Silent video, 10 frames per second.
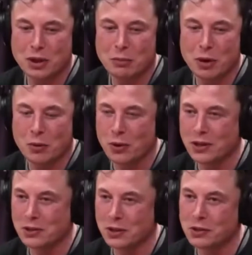limbic
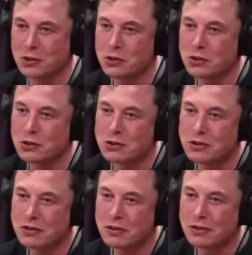resonance
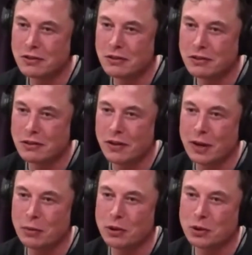they're
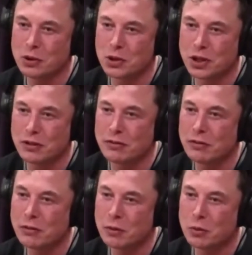able to
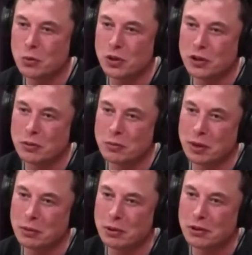achieve with
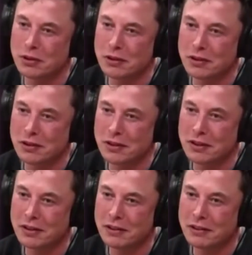people.
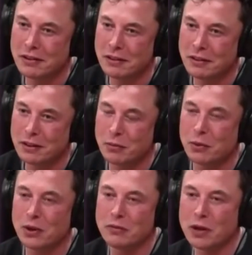The
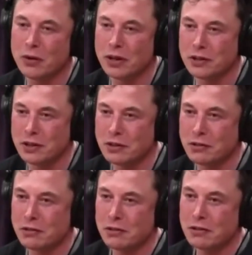more limbic
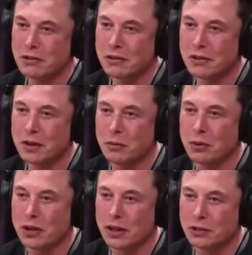resonance, the
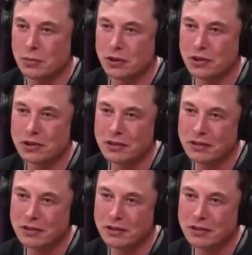more engagement.